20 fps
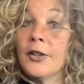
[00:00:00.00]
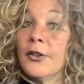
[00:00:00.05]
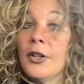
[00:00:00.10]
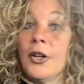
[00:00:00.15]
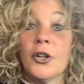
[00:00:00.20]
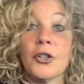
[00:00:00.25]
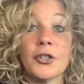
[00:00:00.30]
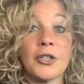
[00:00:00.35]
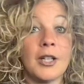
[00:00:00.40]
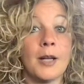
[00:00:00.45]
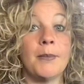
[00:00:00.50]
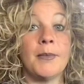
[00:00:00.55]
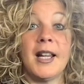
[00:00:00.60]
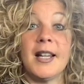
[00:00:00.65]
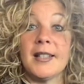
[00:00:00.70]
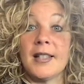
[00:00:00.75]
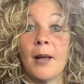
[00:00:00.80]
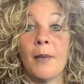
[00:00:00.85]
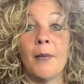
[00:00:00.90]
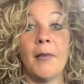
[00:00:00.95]
There are some
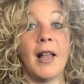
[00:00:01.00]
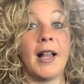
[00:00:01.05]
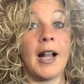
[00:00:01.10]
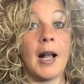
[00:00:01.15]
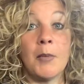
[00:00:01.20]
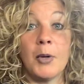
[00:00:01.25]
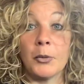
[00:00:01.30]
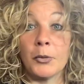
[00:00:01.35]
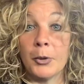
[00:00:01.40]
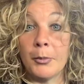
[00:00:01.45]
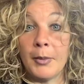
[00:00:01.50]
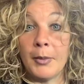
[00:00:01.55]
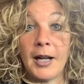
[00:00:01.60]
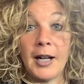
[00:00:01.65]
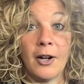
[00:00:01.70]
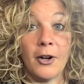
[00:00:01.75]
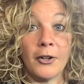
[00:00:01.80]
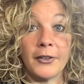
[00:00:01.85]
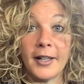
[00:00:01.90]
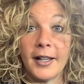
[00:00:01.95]
days I'm like, I'm gonna
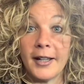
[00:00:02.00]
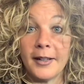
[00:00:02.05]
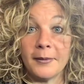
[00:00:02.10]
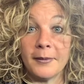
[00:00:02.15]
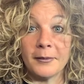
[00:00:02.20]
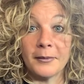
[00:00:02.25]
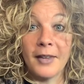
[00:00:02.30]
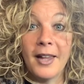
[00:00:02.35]
ruminate all day.